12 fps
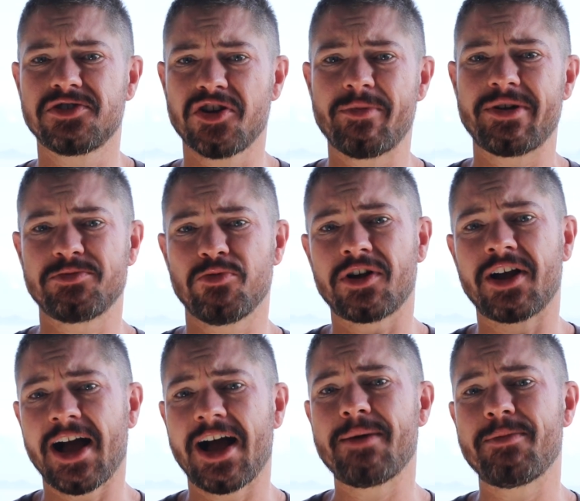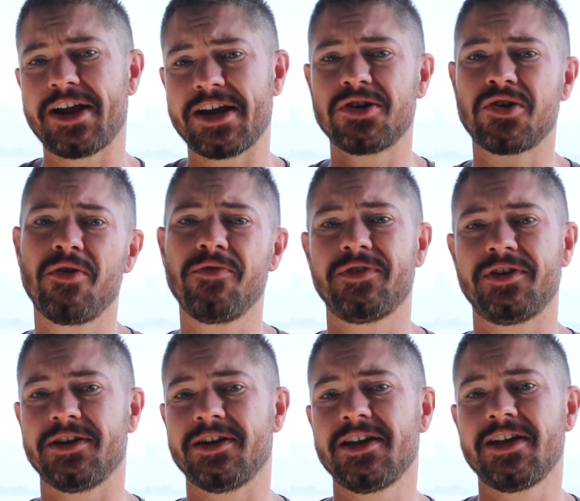so much more calmer and
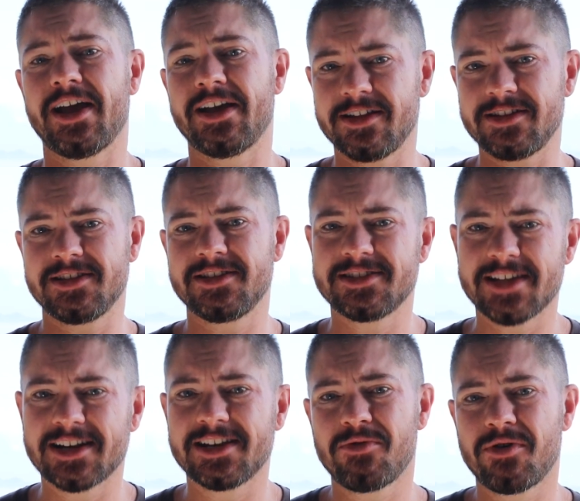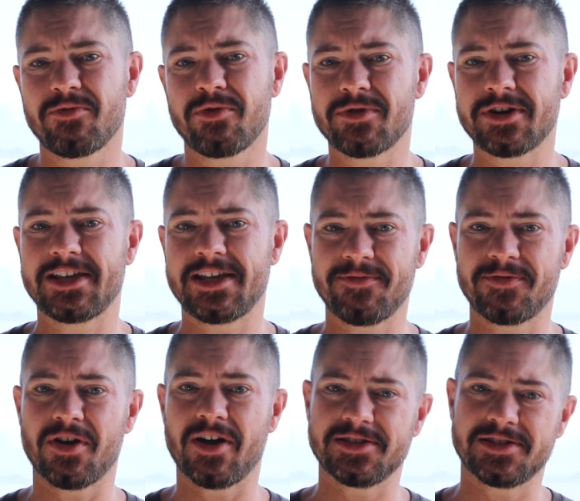confident, and that's exactly what we want to give
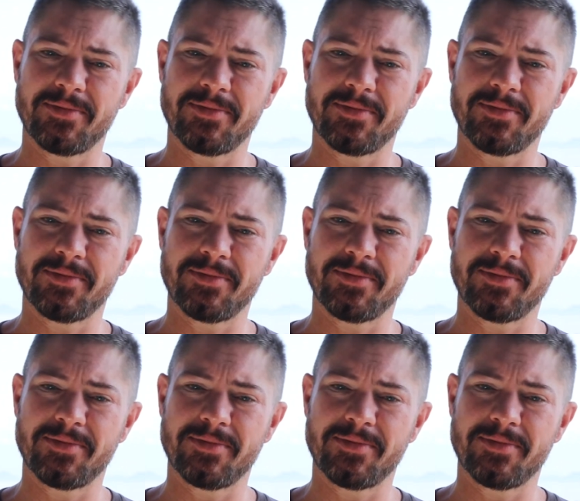guys.